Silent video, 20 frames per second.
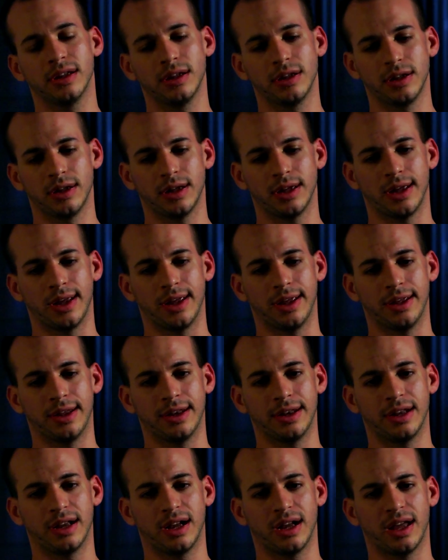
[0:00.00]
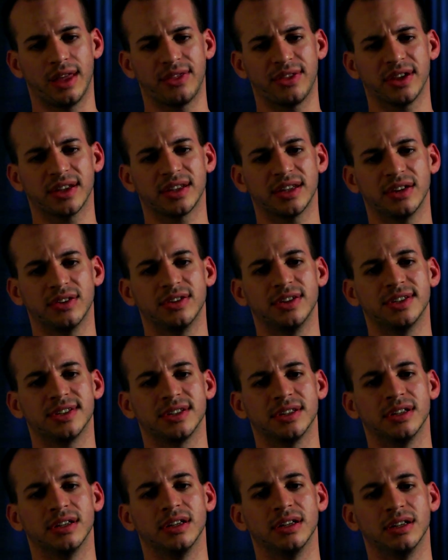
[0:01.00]
and I think there is
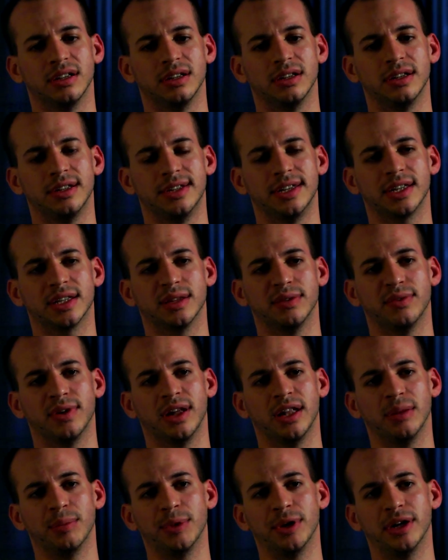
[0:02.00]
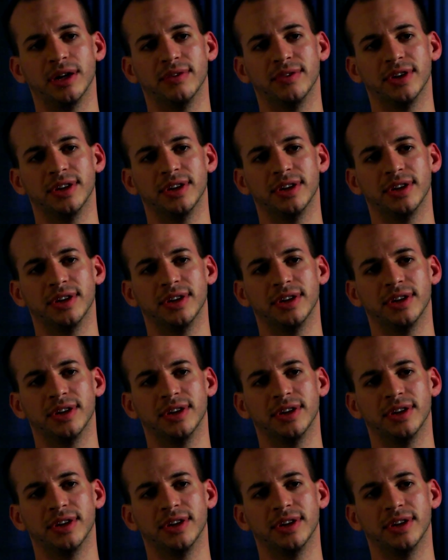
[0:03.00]
a addictive element of